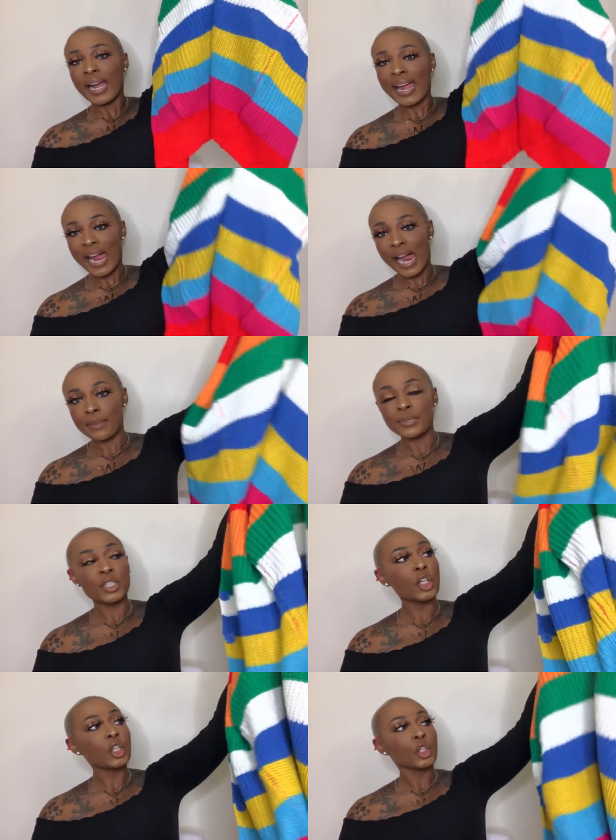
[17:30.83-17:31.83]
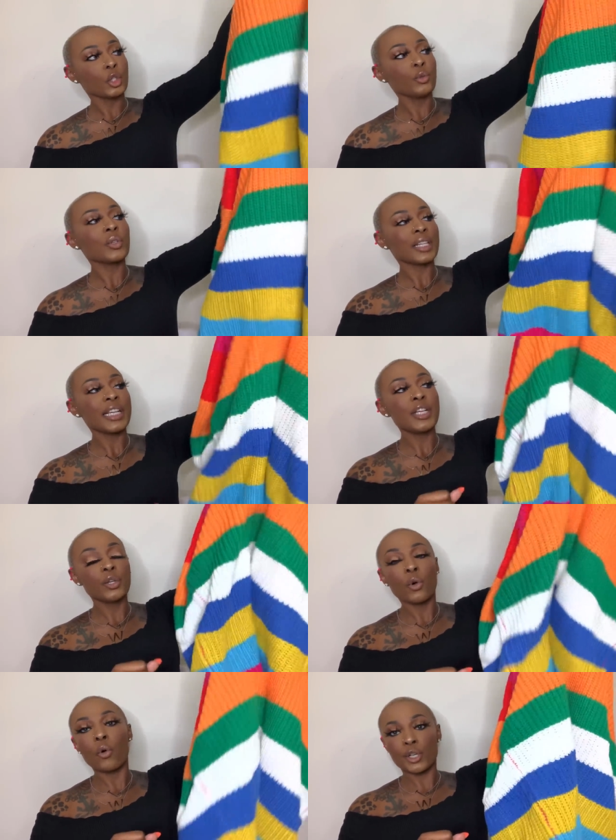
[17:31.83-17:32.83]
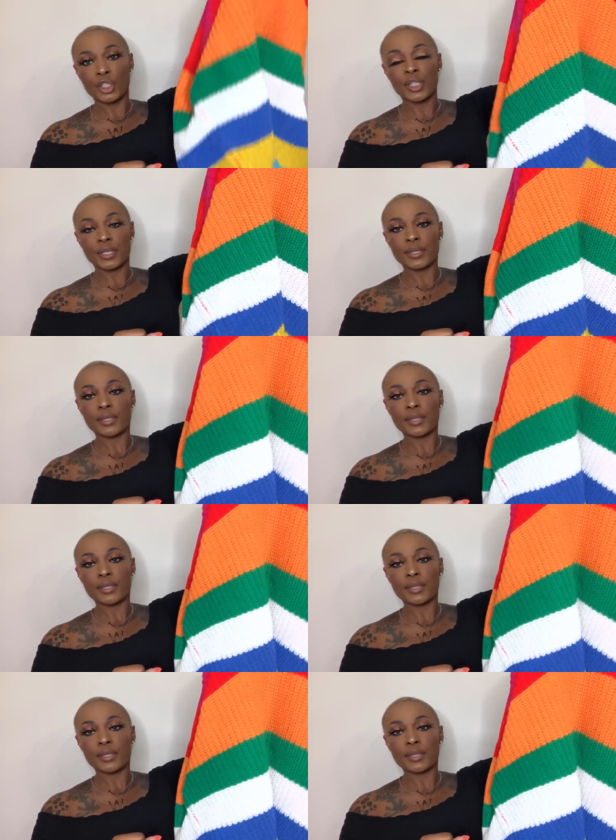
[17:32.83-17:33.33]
Absolutely gorgeous.